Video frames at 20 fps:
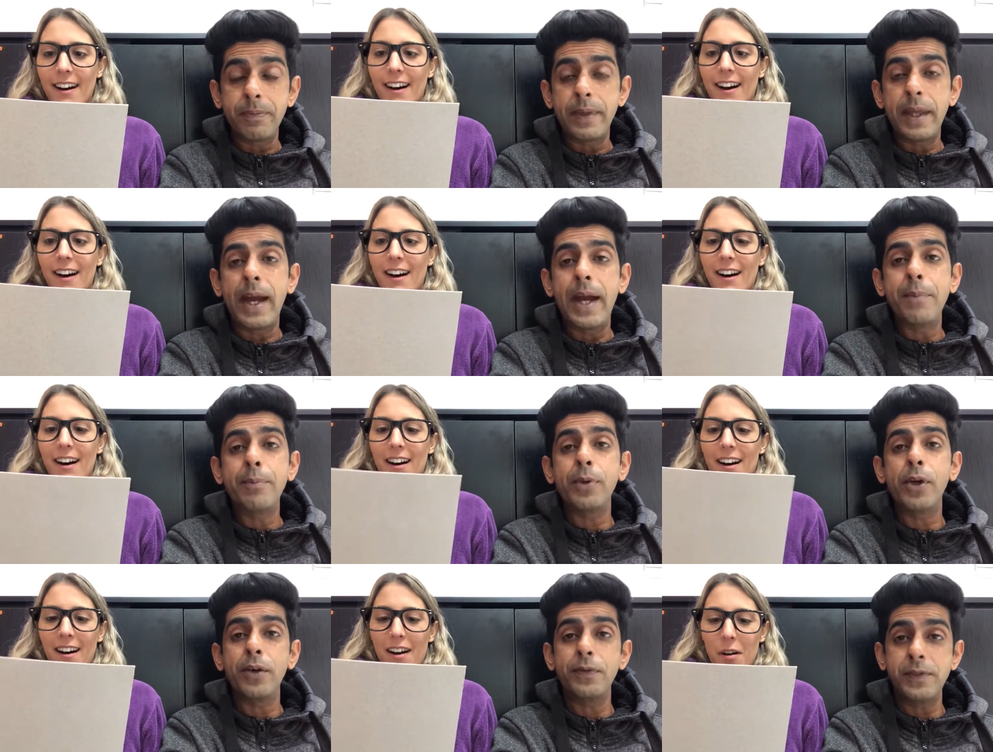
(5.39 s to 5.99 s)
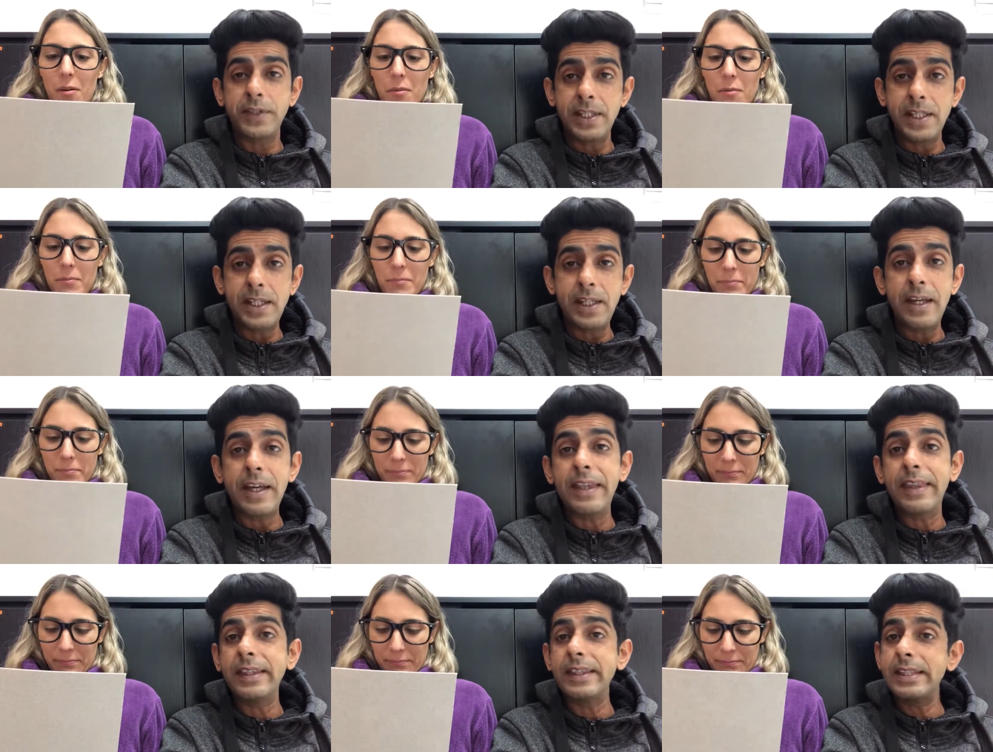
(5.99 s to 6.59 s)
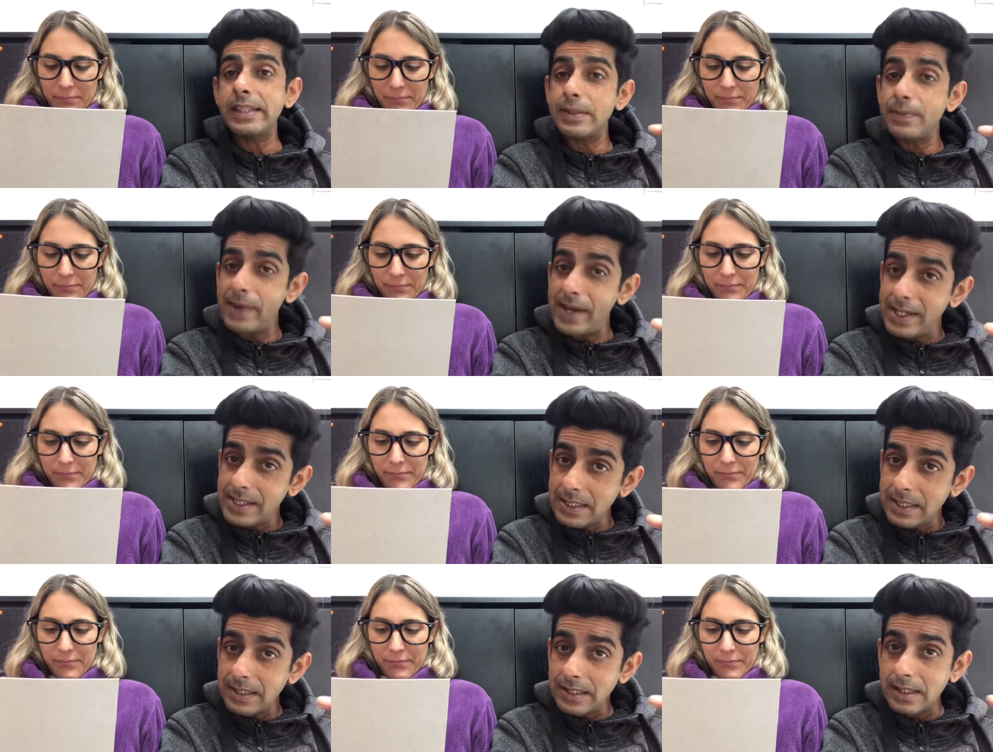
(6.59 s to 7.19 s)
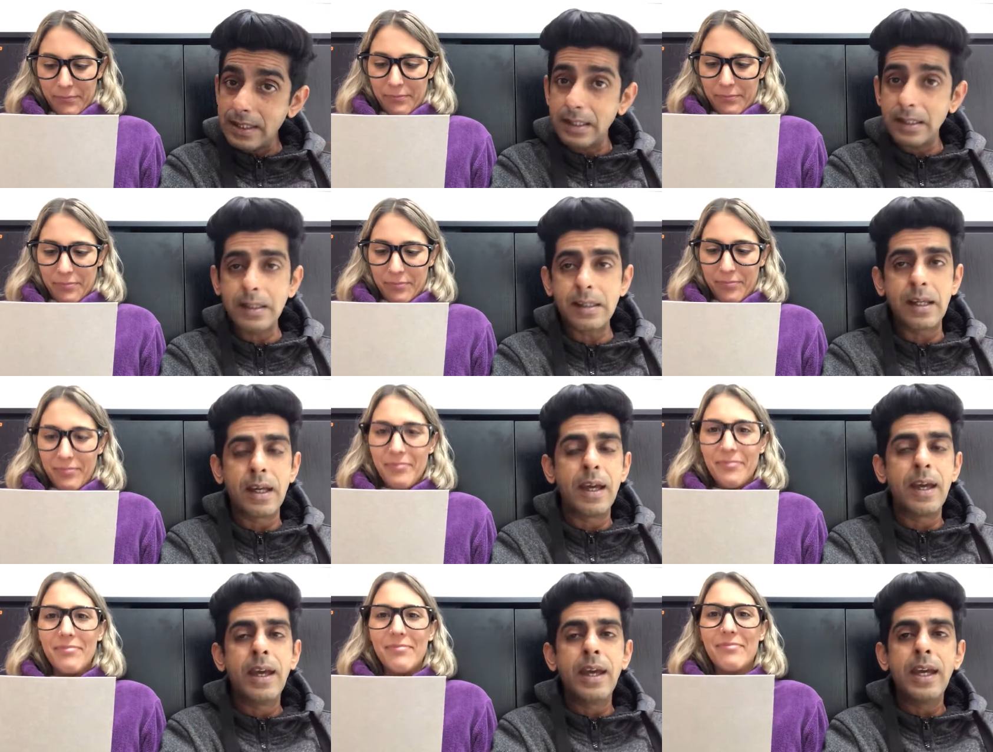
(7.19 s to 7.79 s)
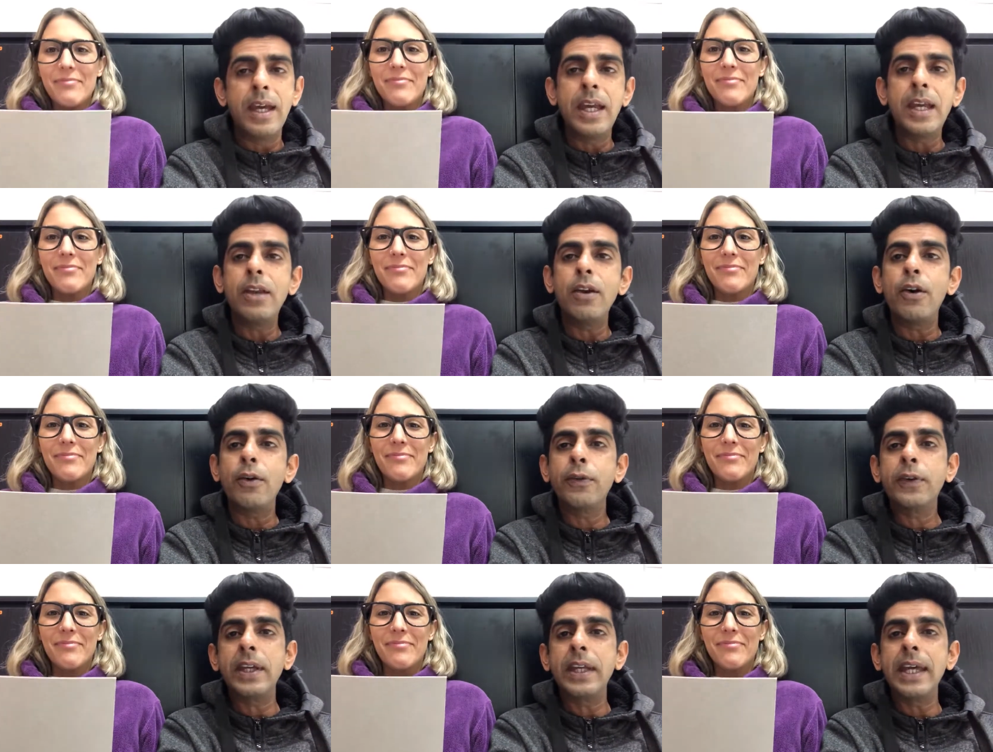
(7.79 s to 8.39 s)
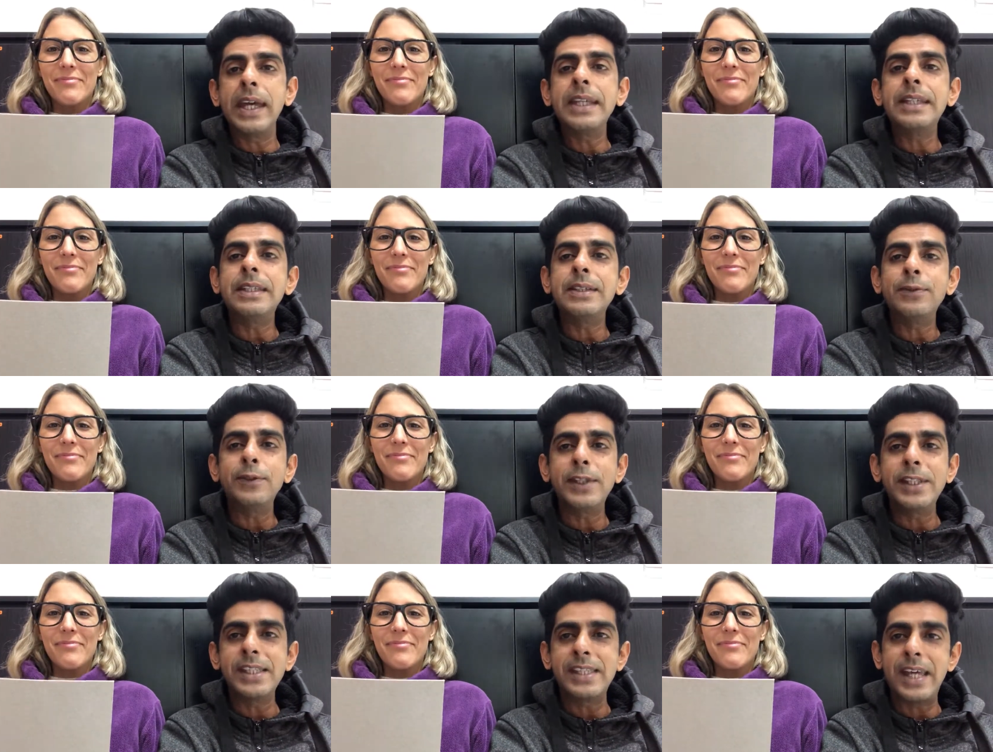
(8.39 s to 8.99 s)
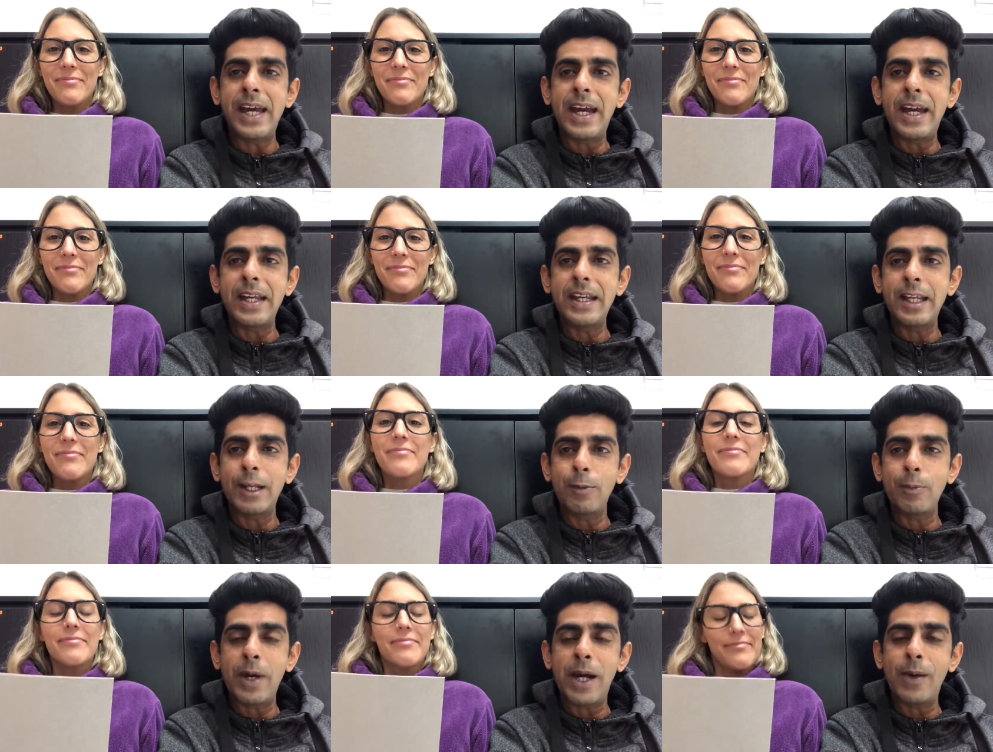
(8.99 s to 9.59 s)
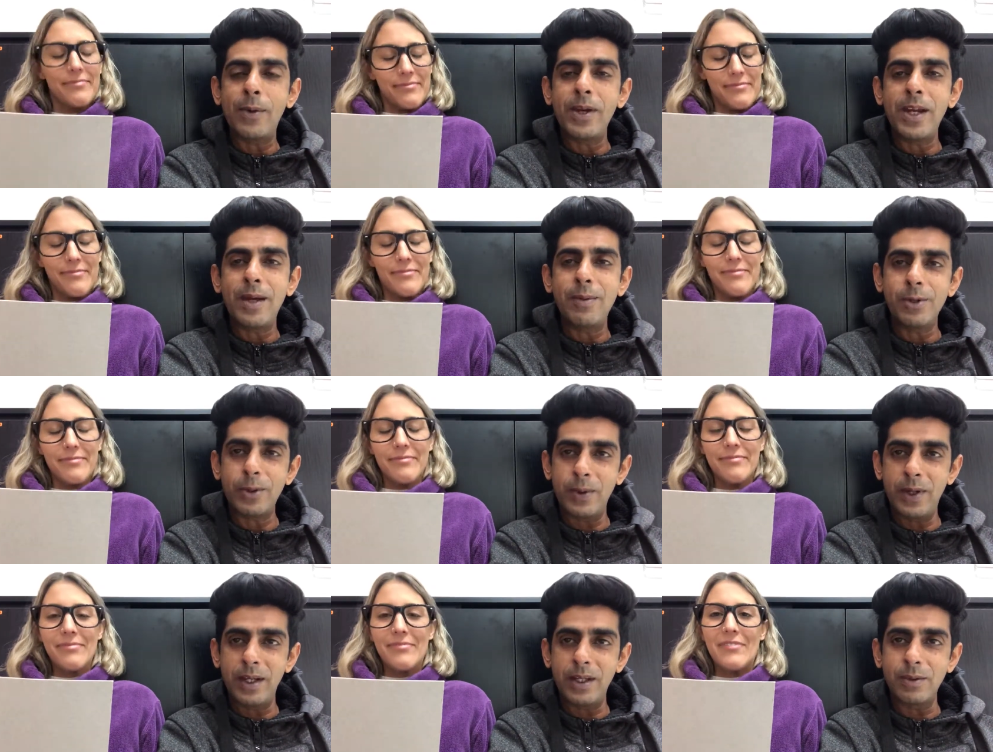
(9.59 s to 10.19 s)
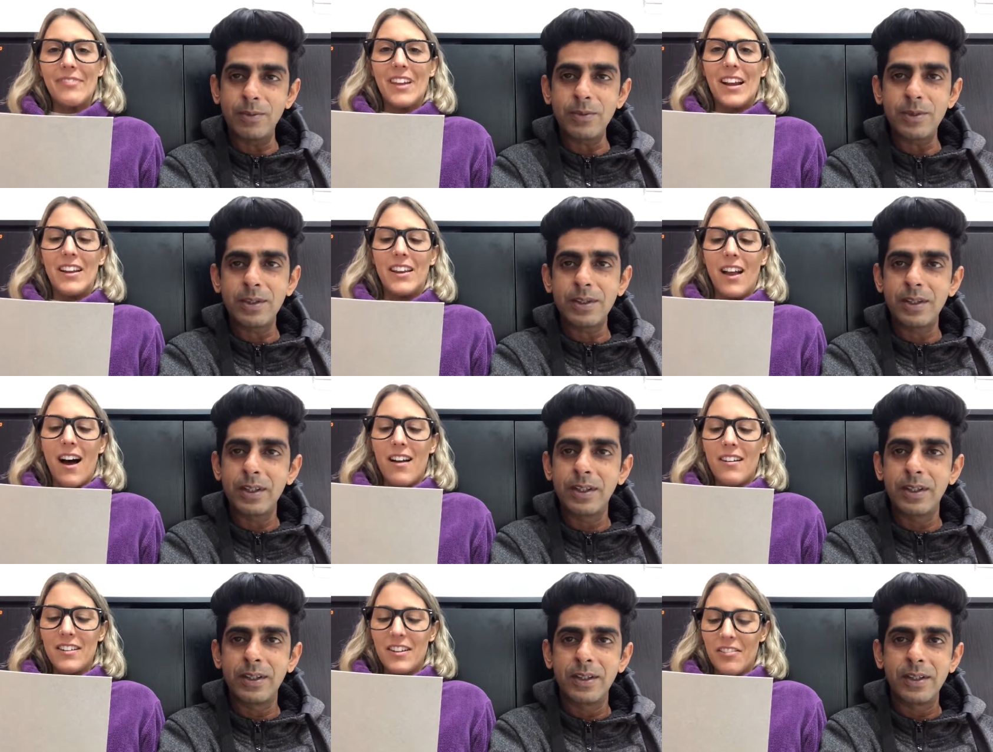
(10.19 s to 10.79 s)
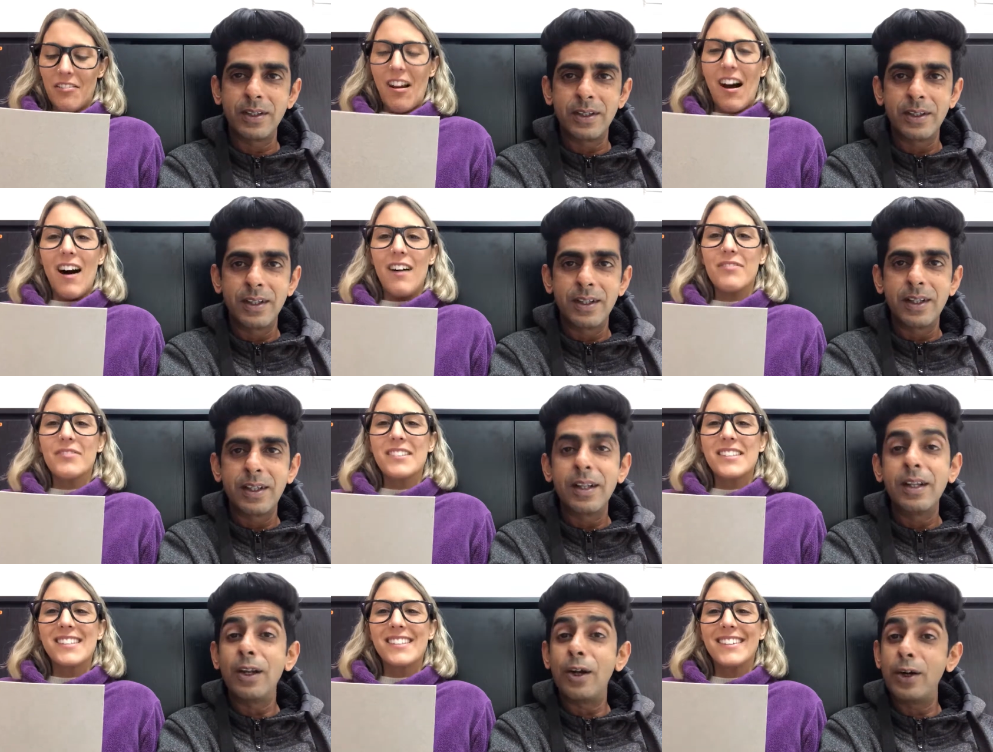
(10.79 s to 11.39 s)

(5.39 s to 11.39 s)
Speaker 1: I'm Prof. Zee, and this is my assistant, Head of Creative Design at Power Lab Aquariums, Lara Croffs.